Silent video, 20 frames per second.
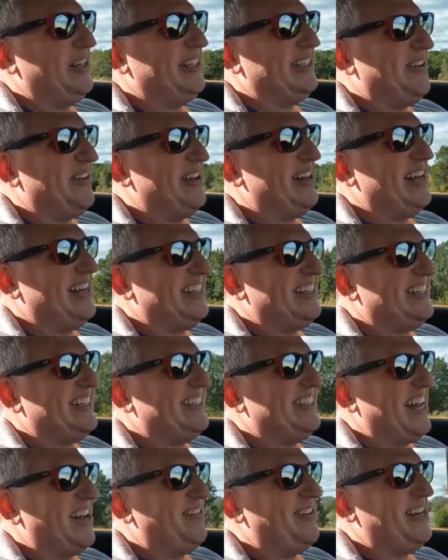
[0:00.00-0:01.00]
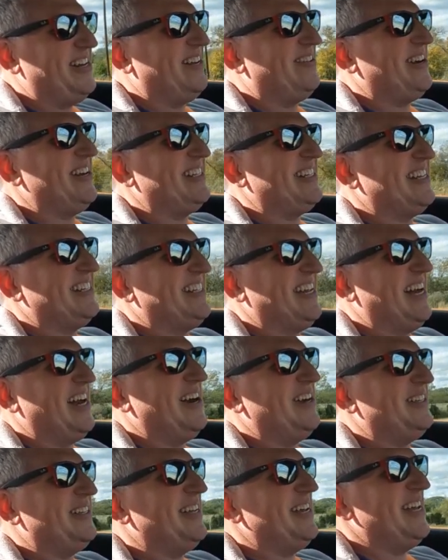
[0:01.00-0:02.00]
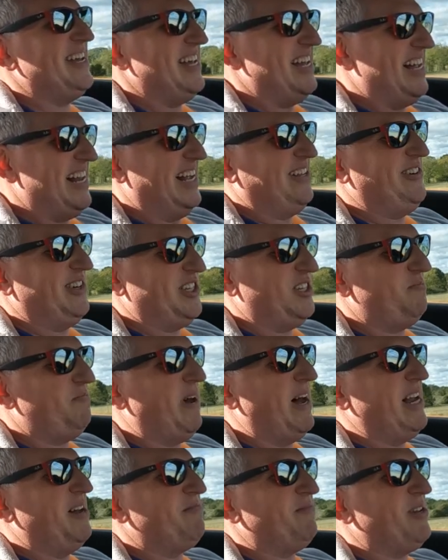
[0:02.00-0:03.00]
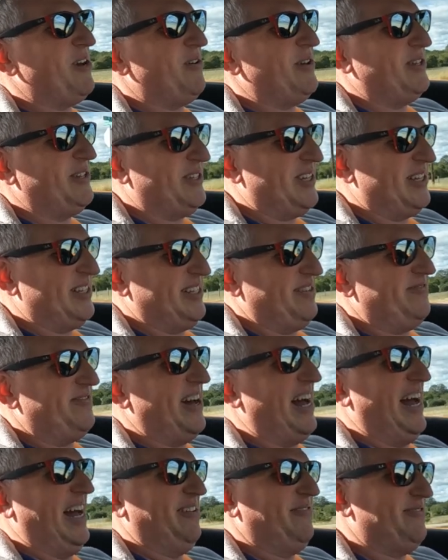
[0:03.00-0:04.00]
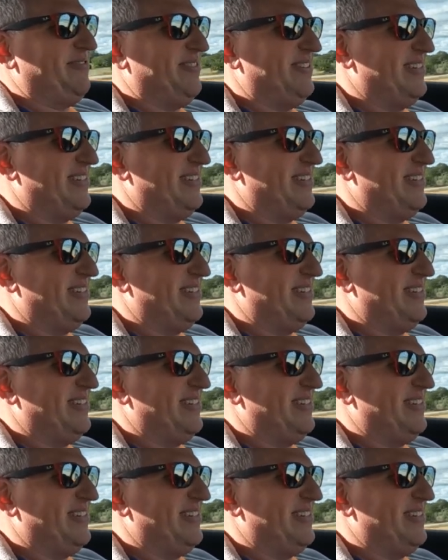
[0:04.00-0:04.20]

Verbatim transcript: It's only like 70 degrees on the tires, and I just spun them going 65.